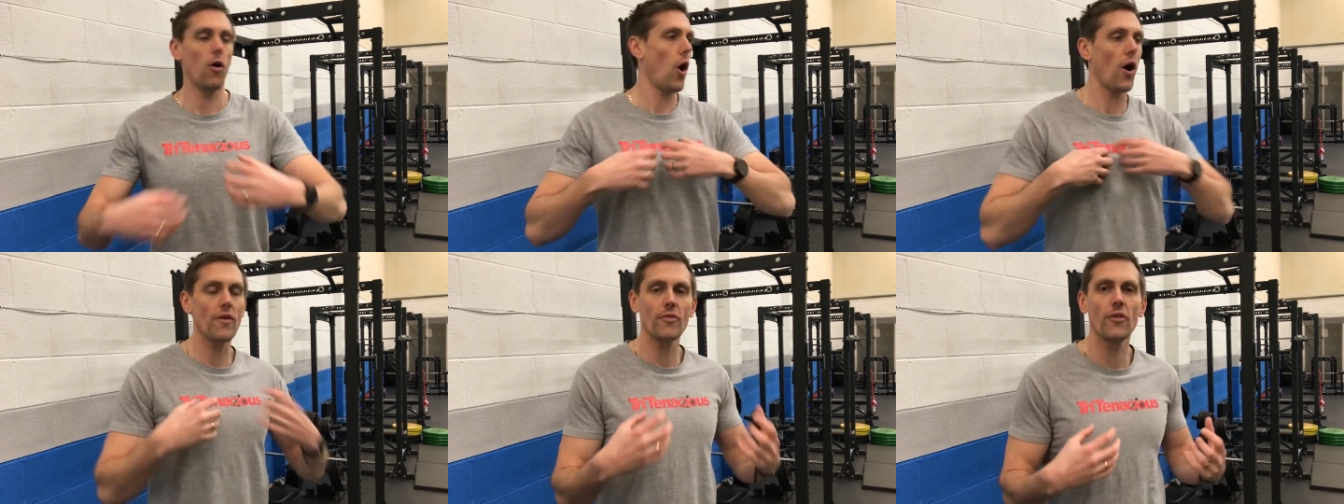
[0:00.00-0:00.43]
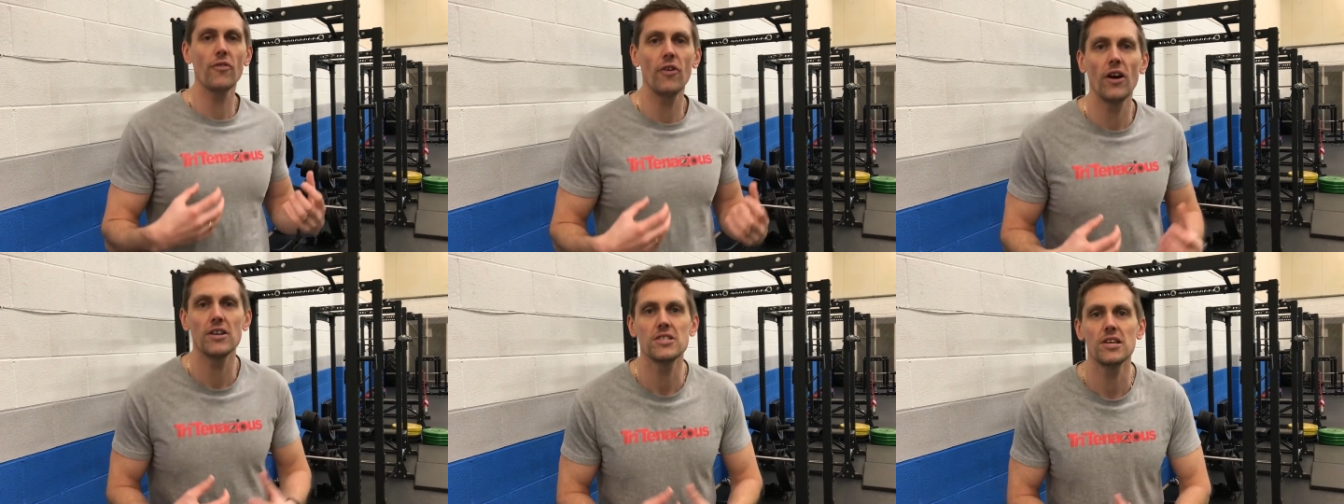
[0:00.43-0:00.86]
I
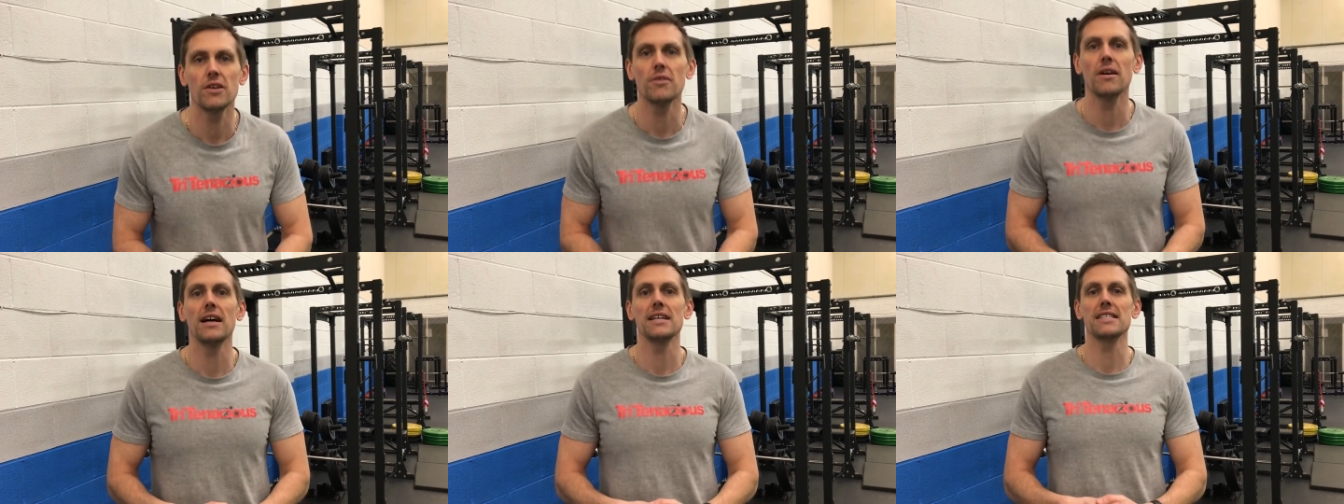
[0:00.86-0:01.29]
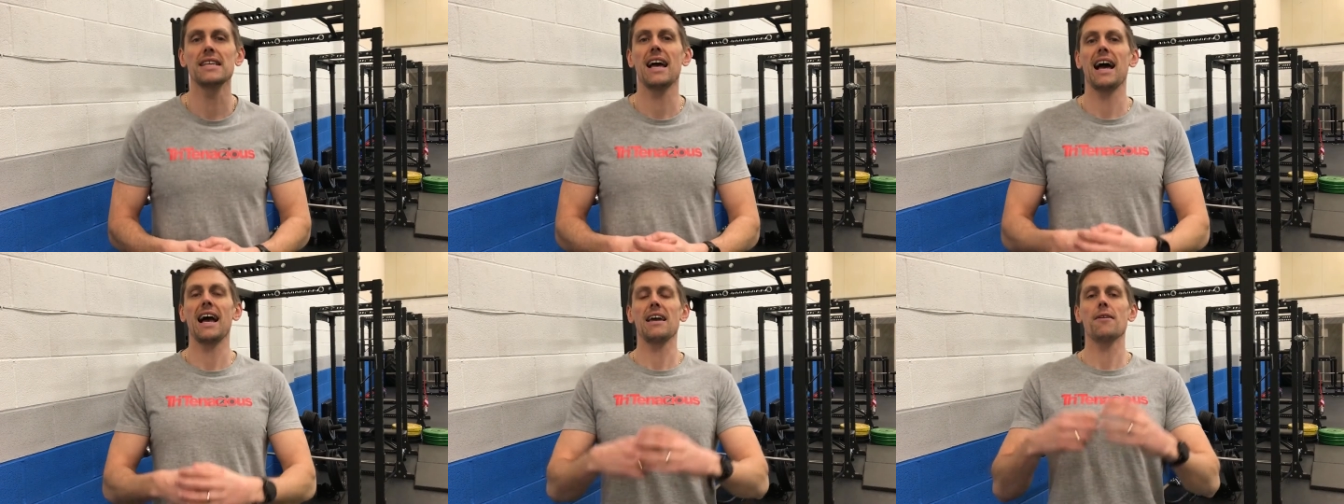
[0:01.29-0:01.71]
refer to as
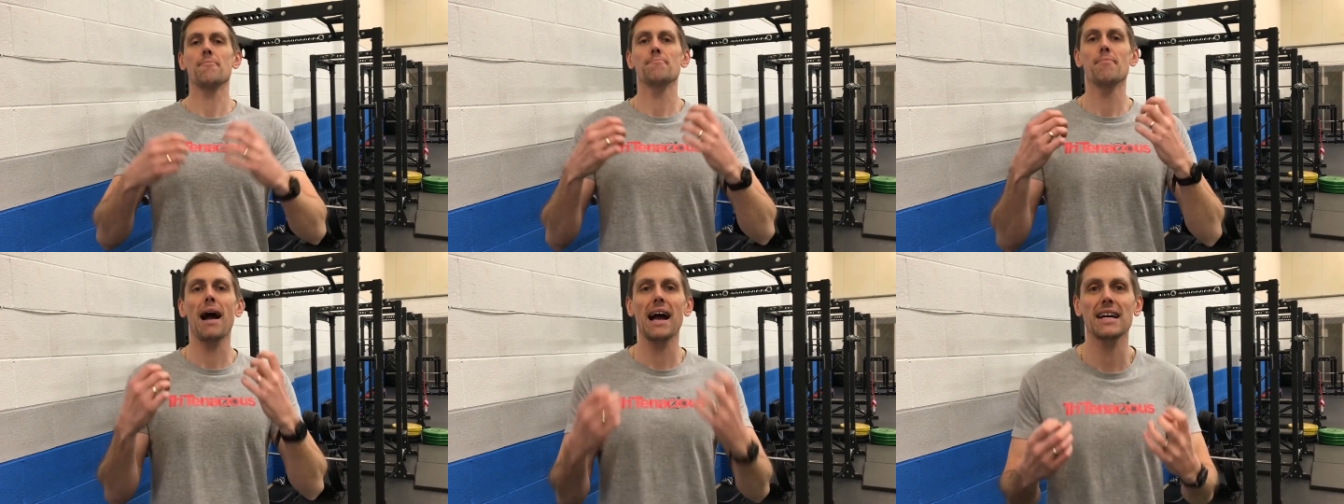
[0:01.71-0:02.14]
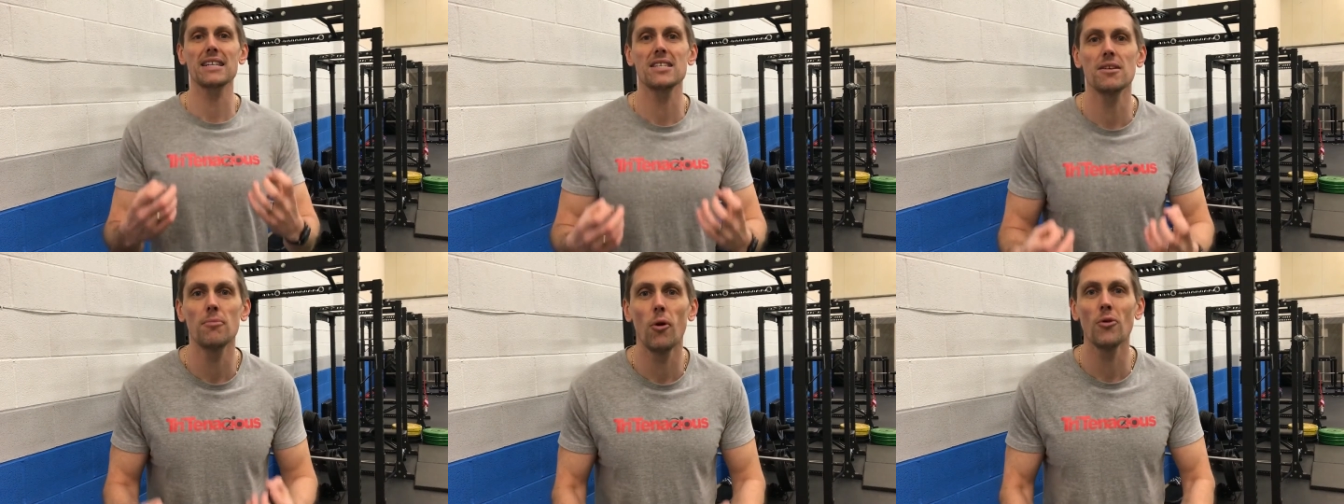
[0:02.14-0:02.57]
a
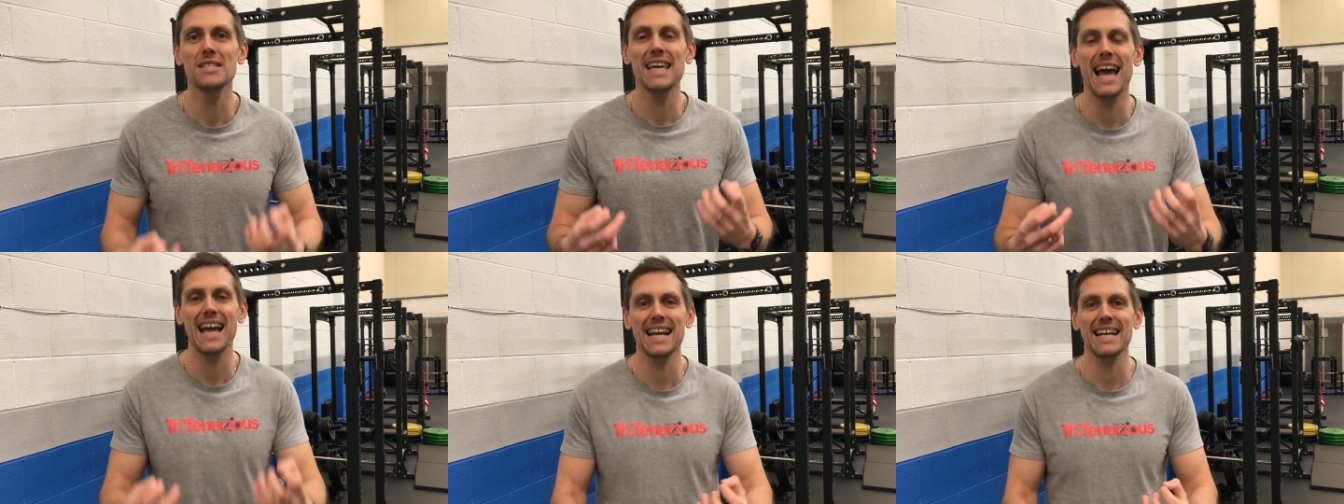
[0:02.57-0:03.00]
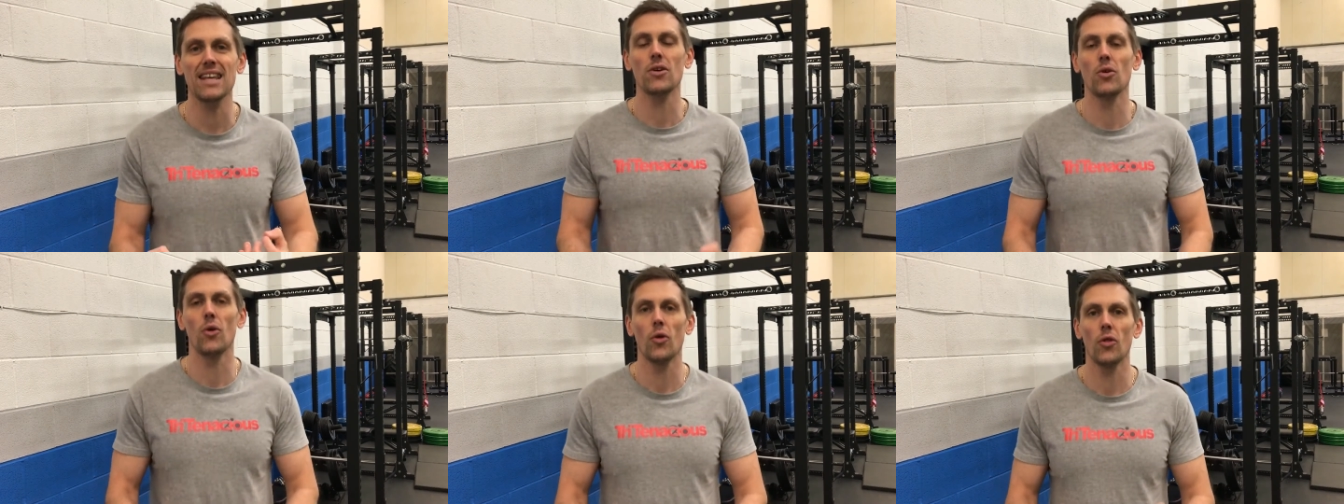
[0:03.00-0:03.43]
maximal
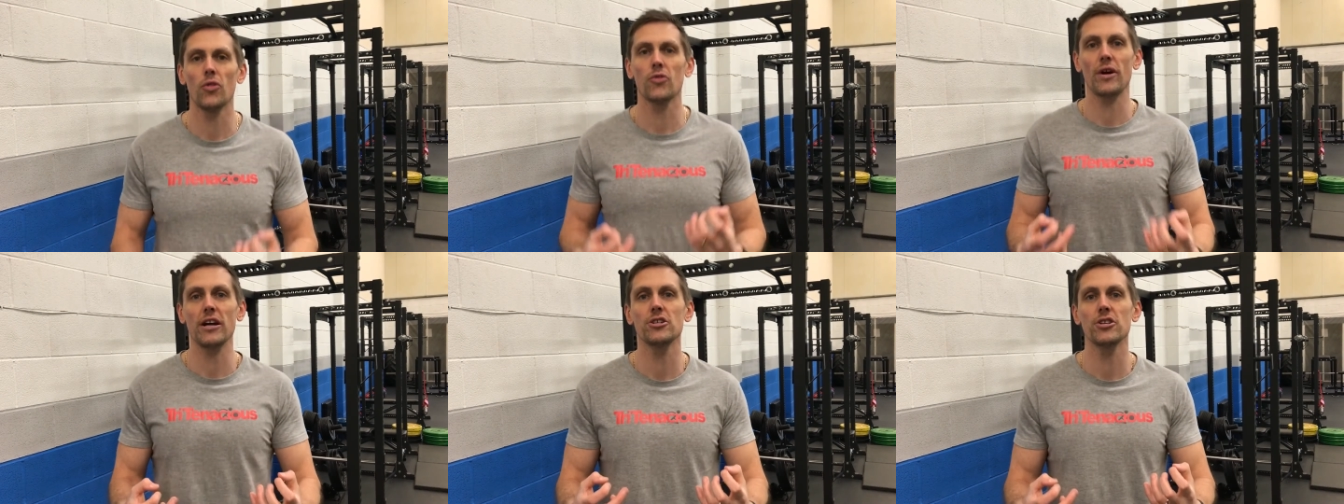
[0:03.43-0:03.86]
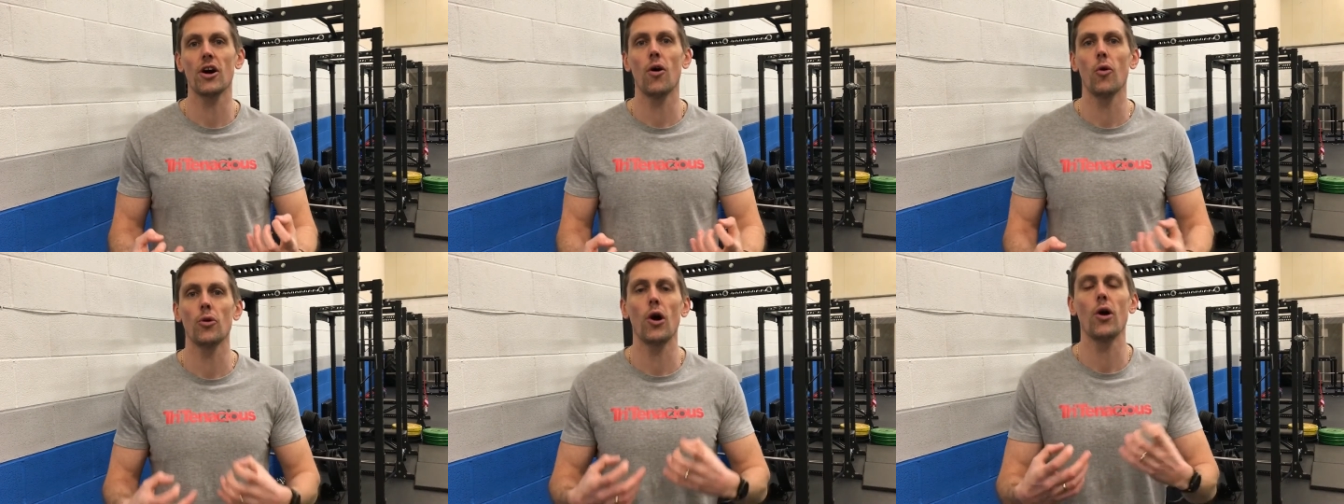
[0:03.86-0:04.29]
technical
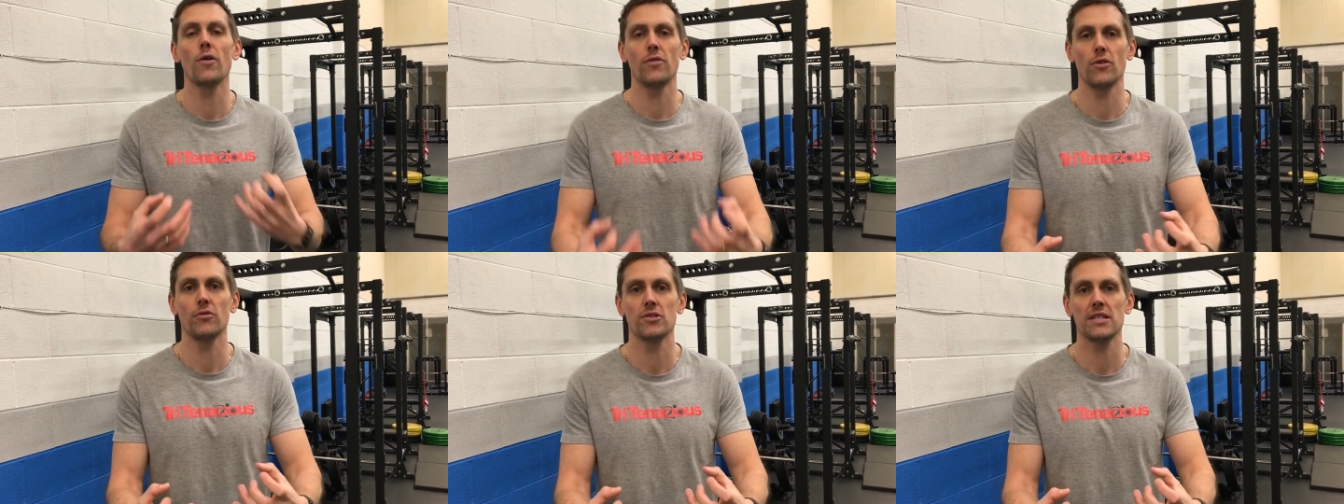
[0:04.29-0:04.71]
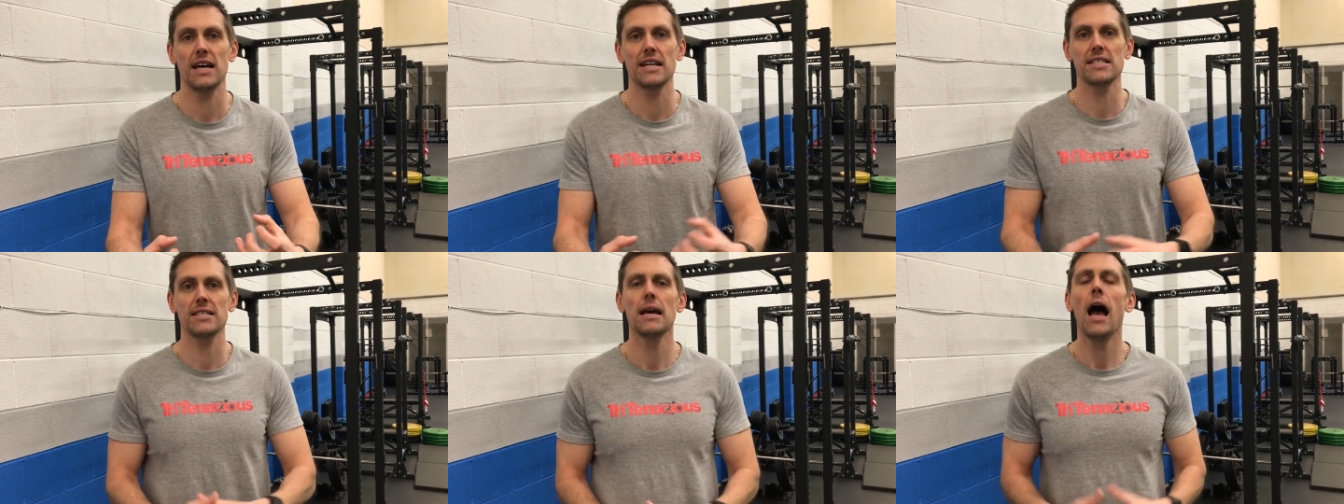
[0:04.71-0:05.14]
threshold over your
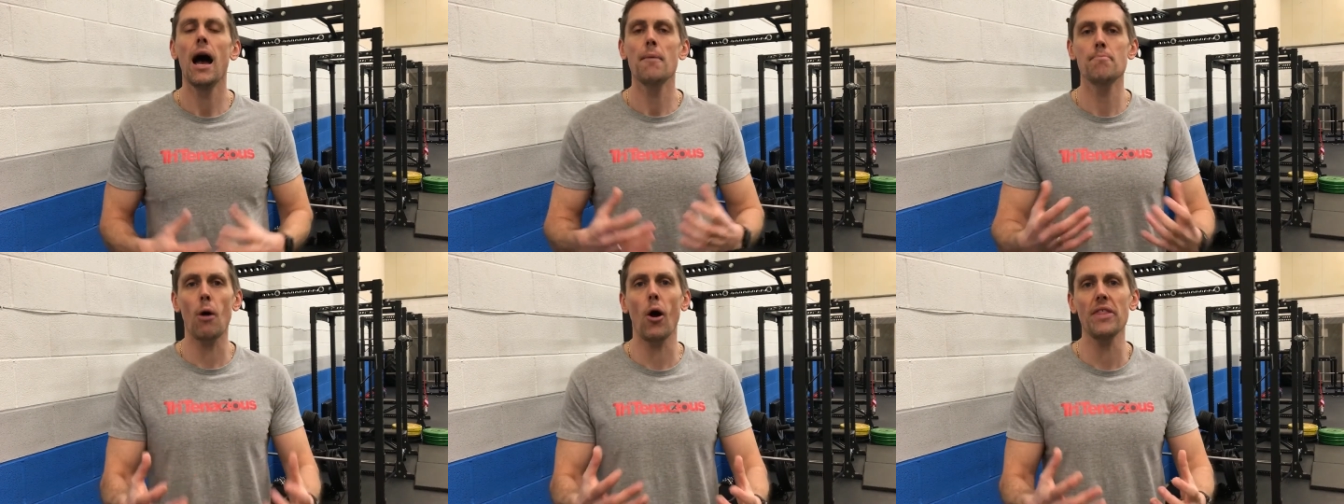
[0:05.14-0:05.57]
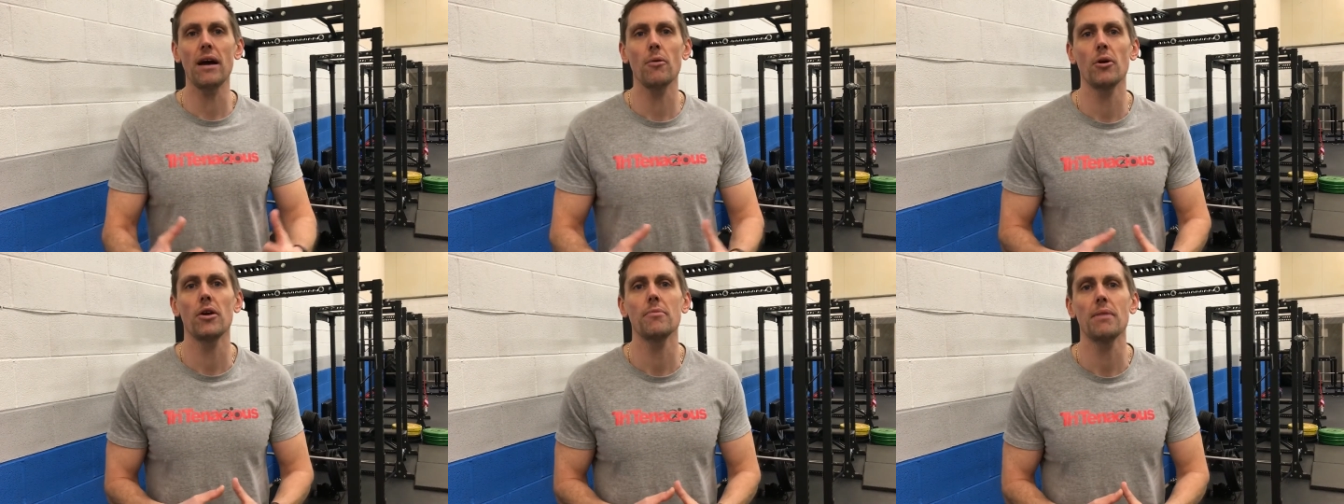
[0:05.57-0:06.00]
sets. By
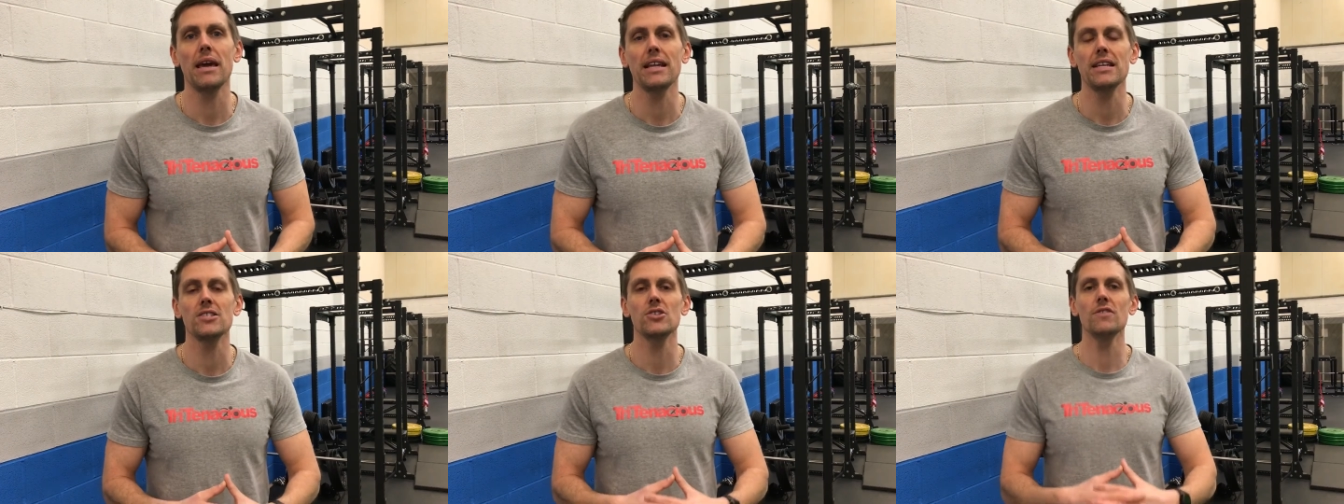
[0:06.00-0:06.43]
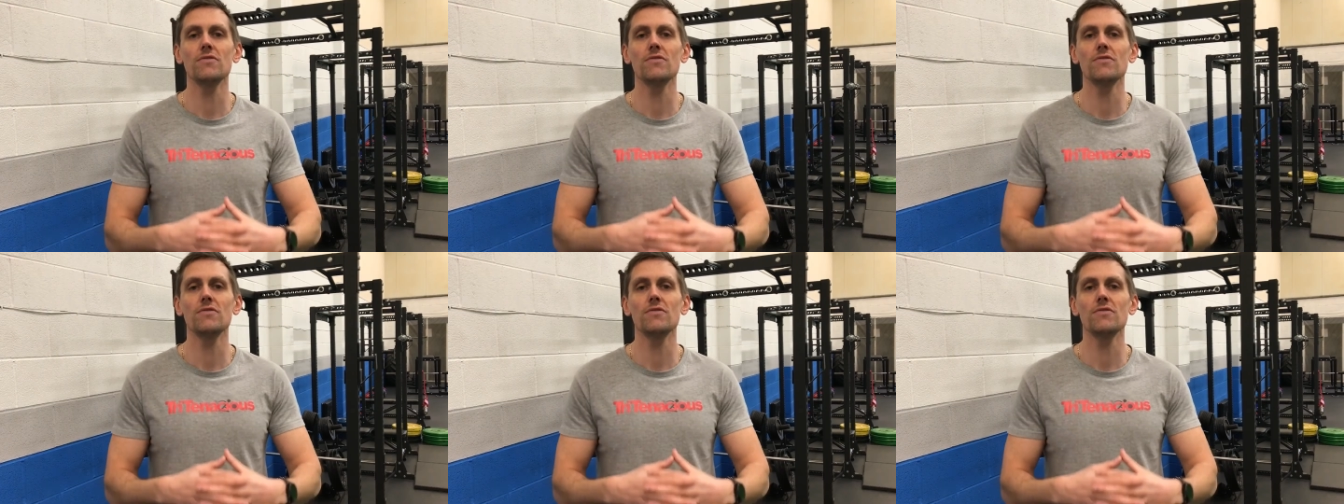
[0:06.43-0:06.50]
that, what I mean is